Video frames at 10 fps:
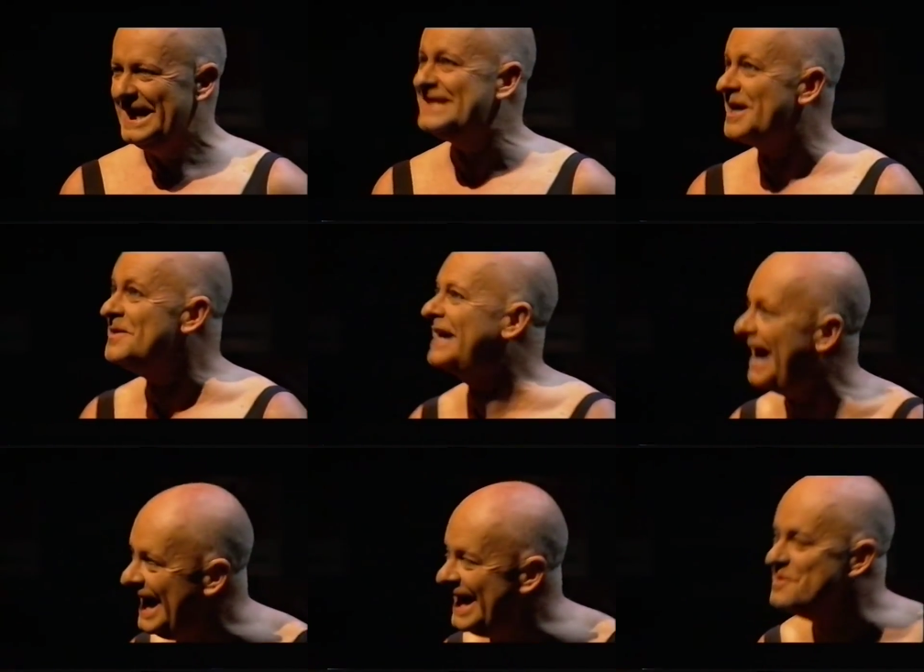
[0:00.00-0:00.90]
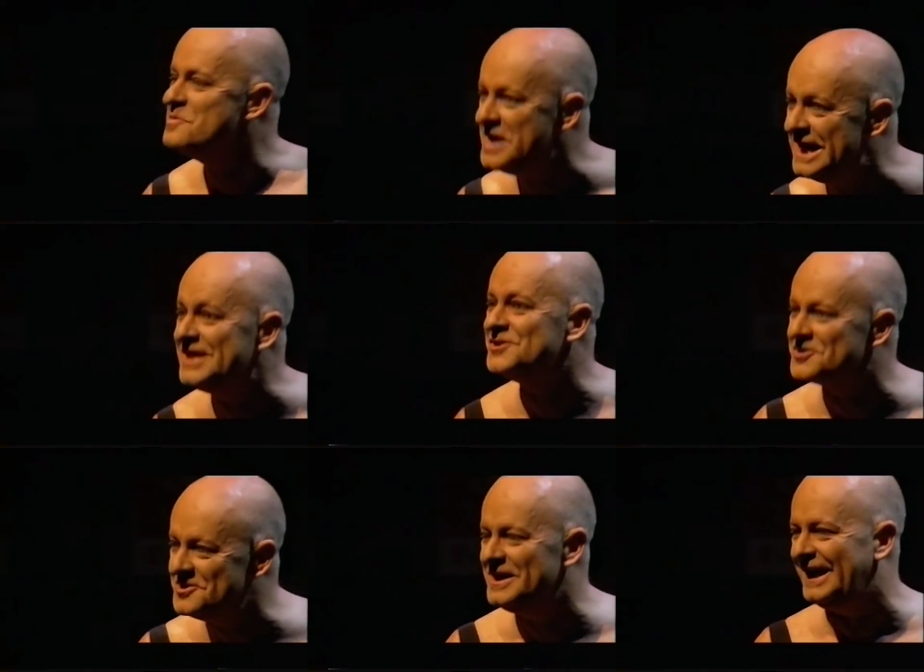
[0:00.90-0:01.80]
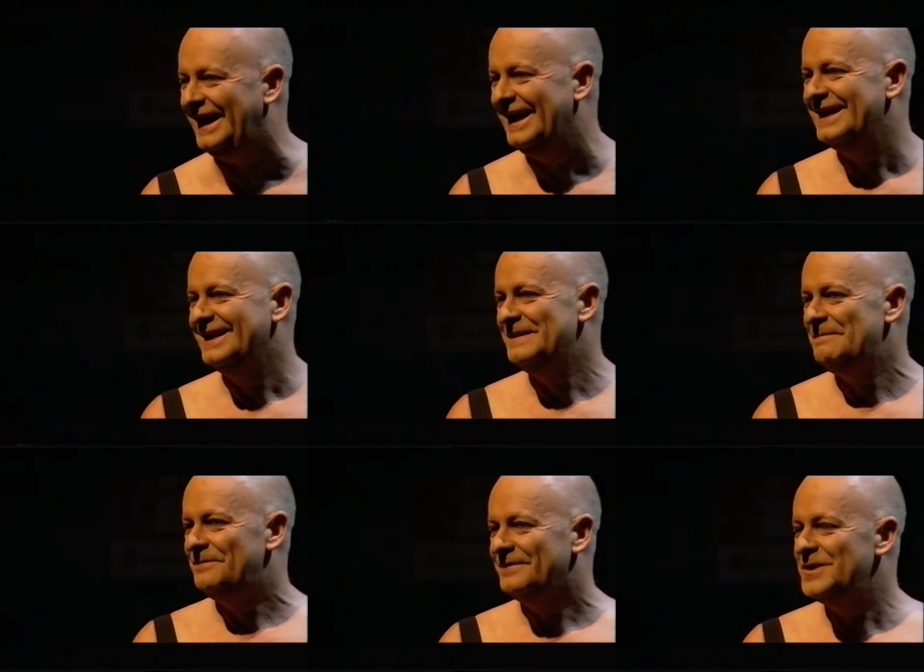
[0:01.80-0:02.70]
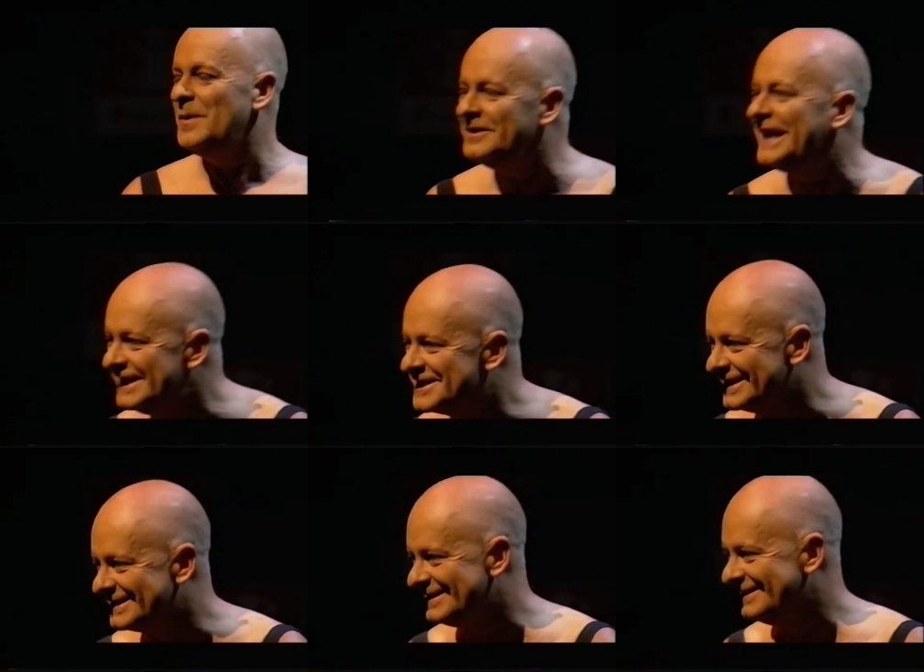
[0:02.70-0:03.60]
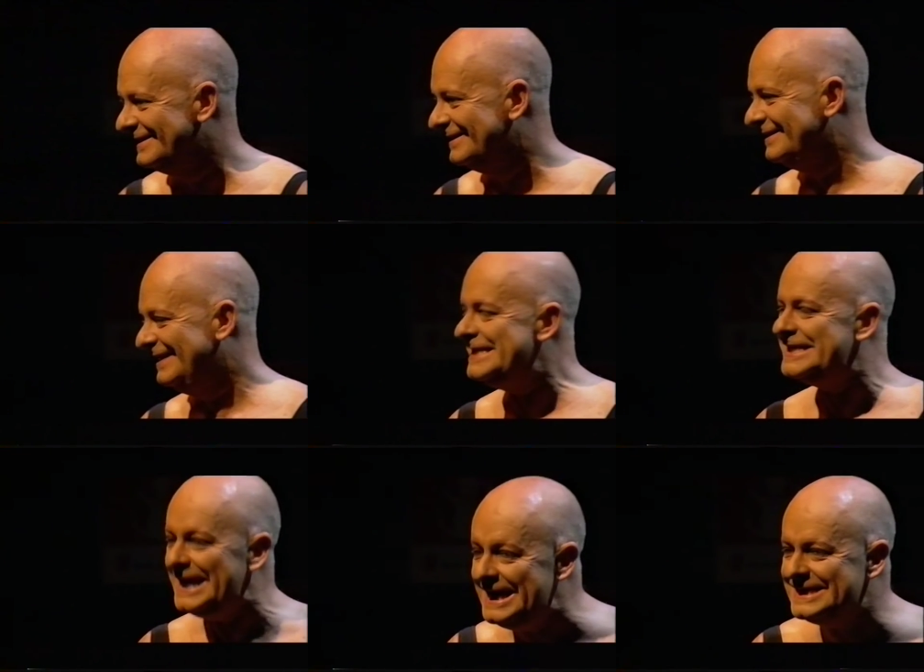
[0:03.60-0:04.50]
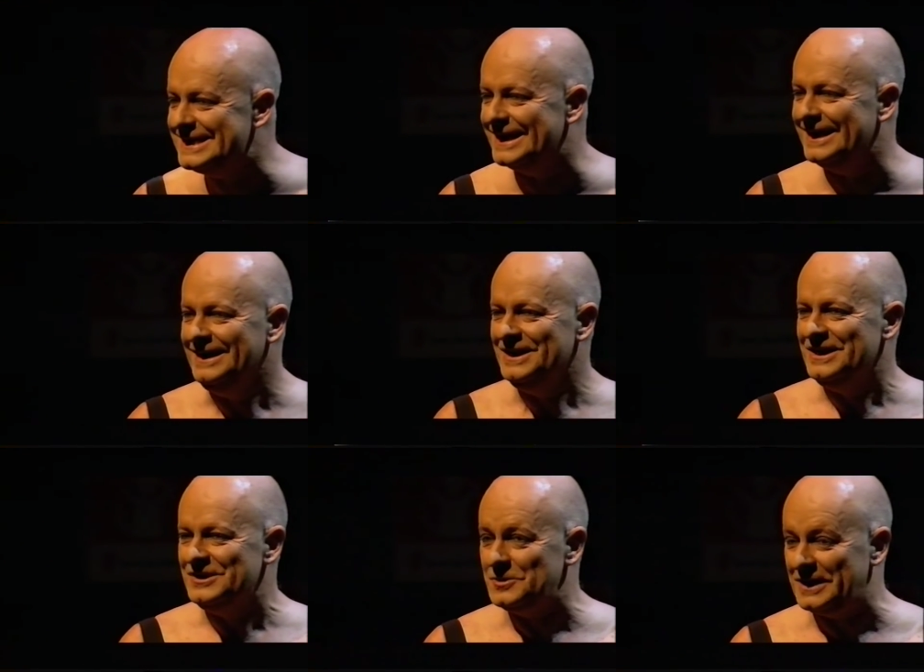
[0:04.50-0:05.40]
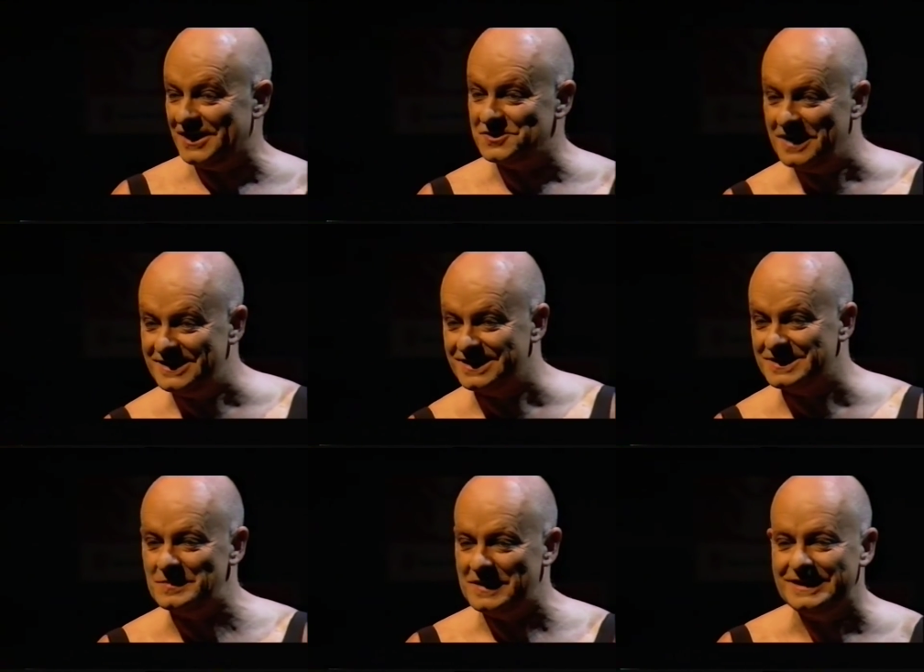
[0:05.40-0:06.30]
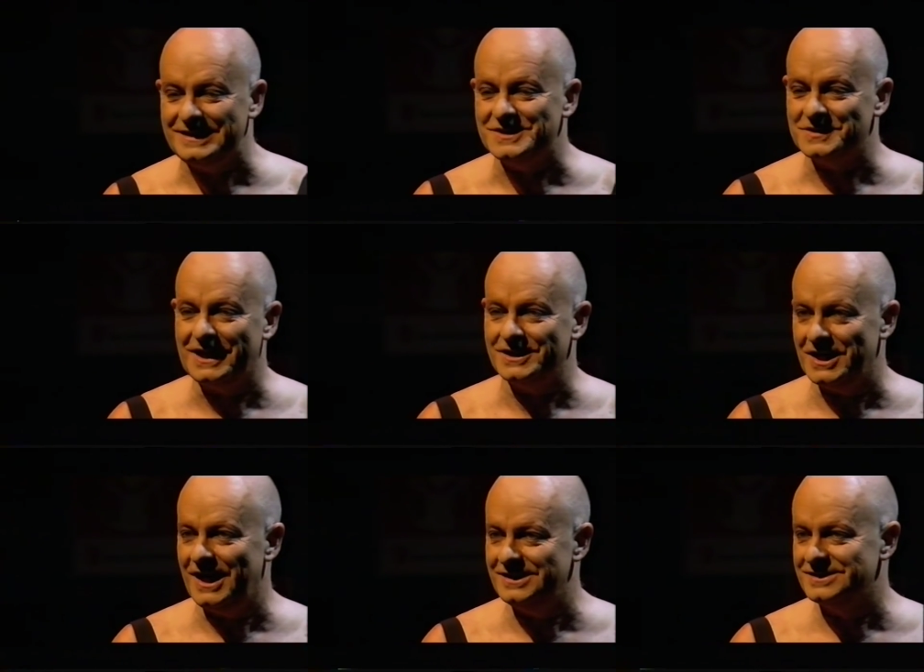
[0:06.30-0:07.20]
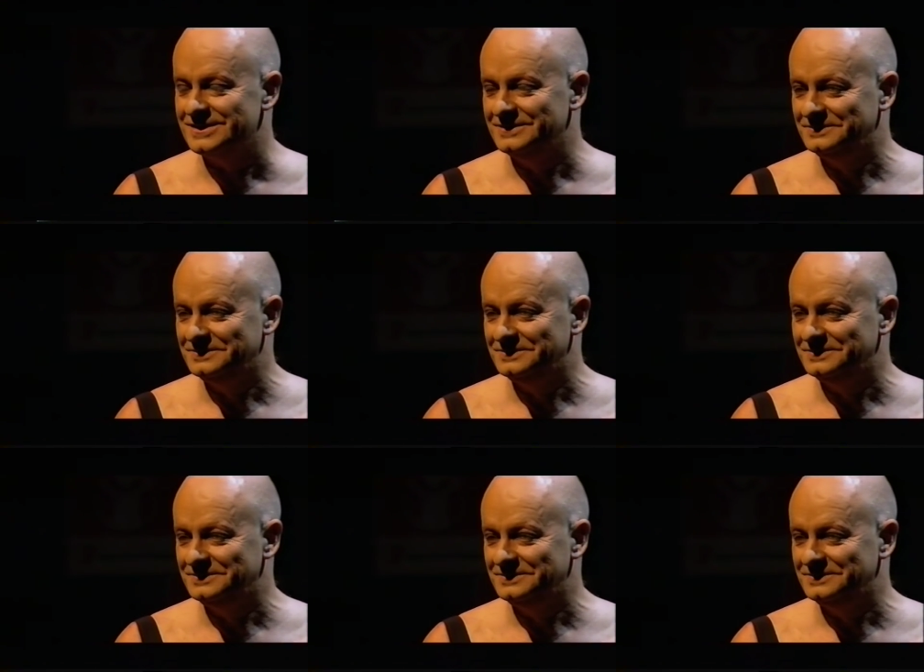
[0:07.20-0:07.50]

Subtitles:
It's okay. Really, truly. You won't catch it. It's easier to catch racism than it is to catch AIDS.